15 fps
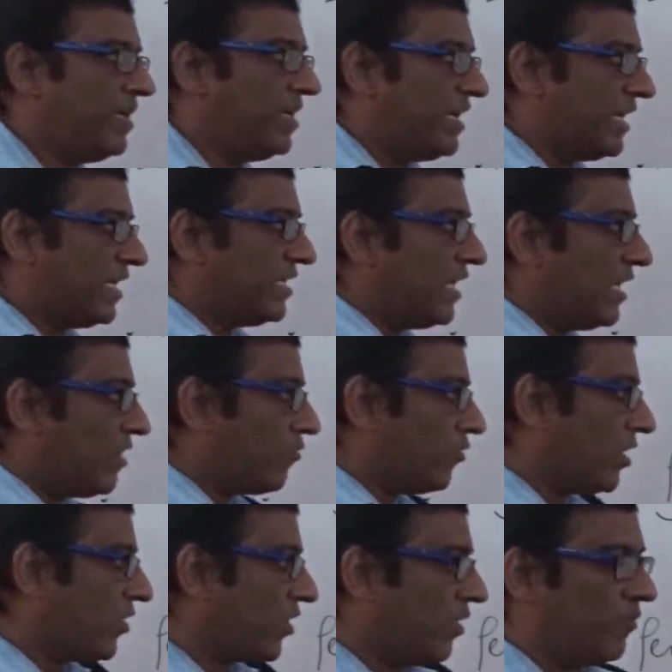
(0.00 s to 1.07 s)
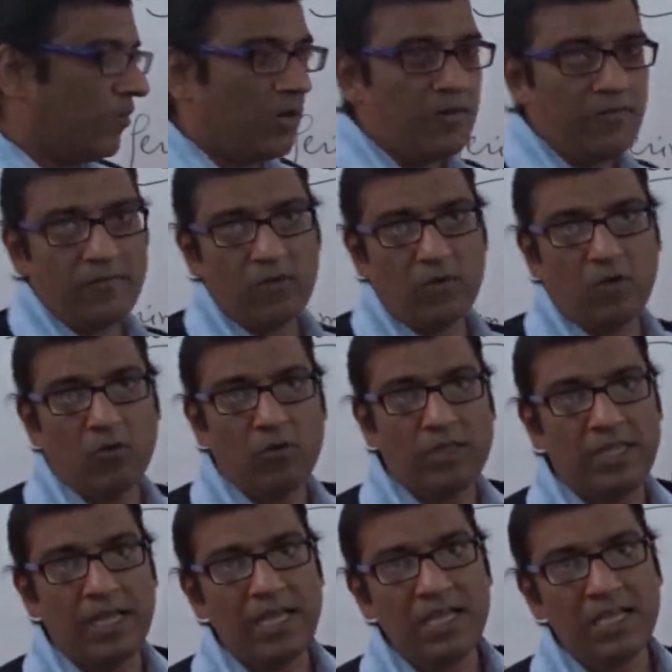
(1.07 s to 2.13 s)
It is also the sum of all
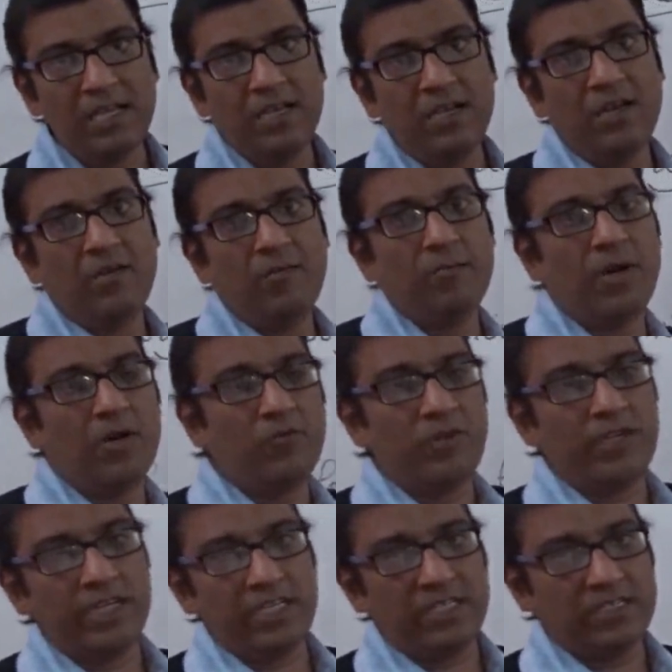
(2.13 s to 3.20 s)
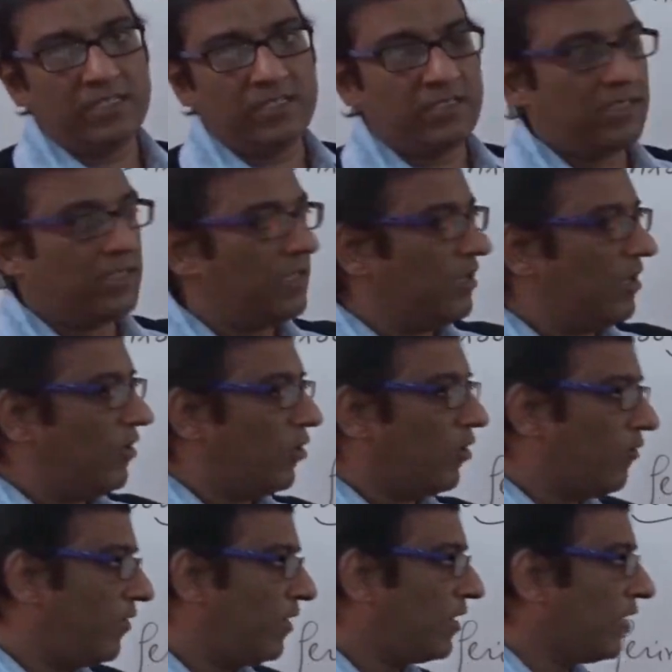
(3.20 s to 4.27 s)
the boundaries. Now
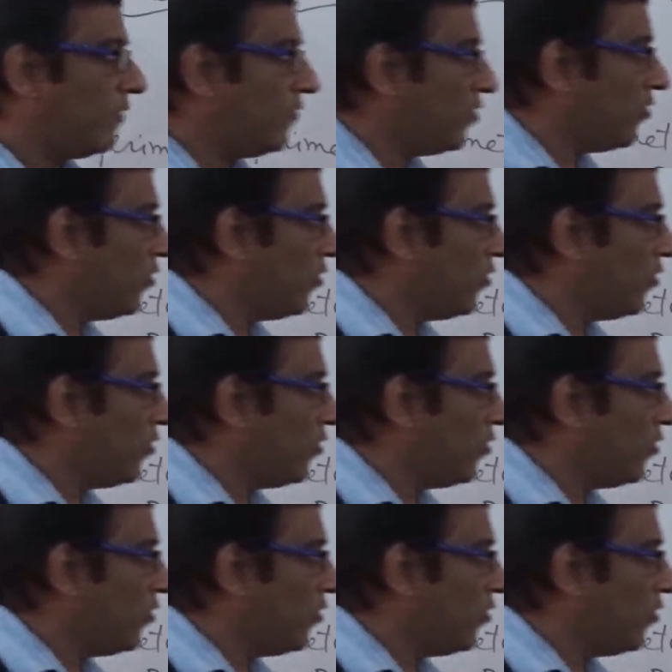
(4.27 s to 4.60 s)
we will come to